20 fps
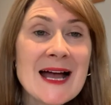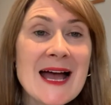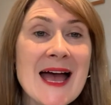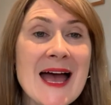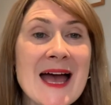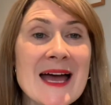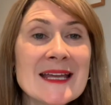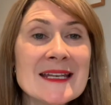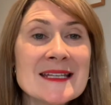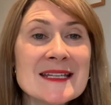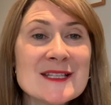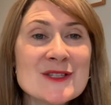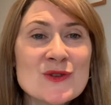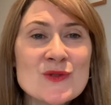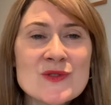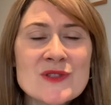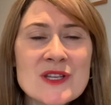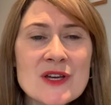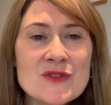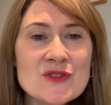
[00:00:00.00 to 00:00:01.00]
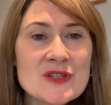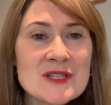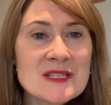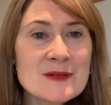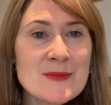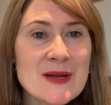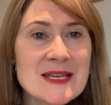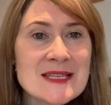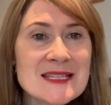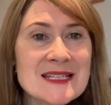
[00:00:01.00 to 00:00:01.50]
And it's also just
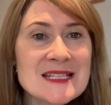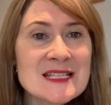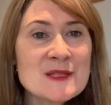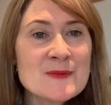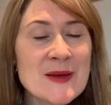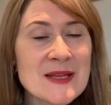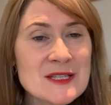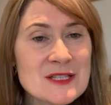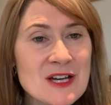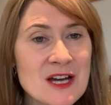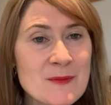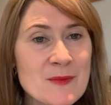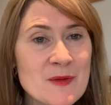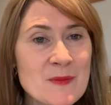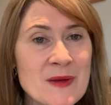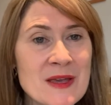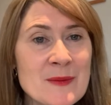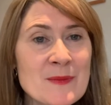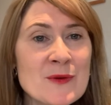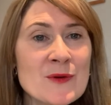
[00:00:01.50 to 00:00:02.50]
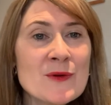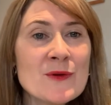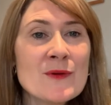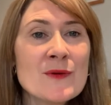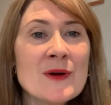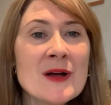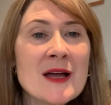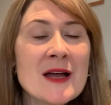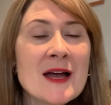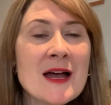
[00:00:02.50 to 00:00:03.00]
amazing to spend time with
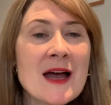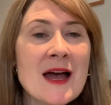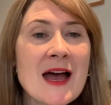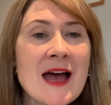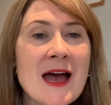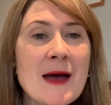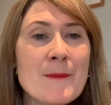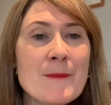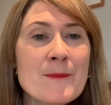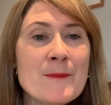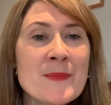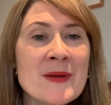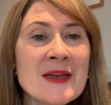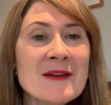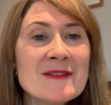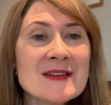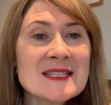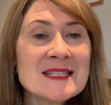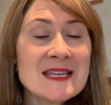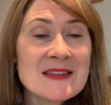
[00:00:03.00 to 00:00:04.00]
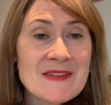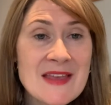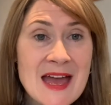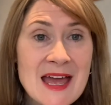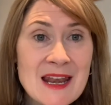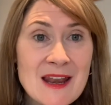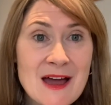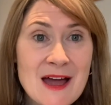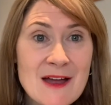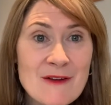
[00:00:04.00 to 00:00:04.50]
people at periods in
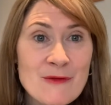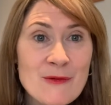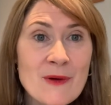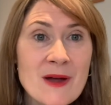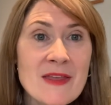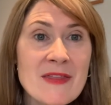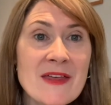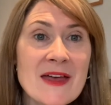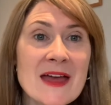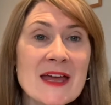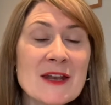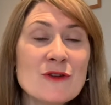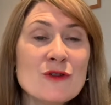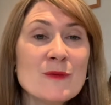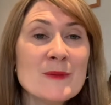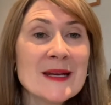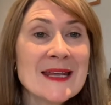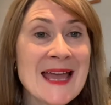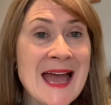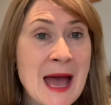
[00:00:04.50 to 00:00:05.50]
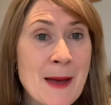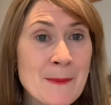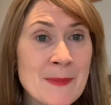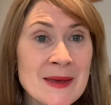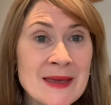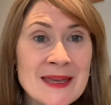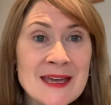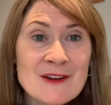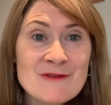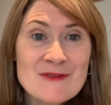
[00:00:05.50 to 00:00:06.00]
their life where they're normally
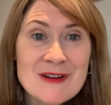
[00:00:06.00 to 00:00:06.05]
happy and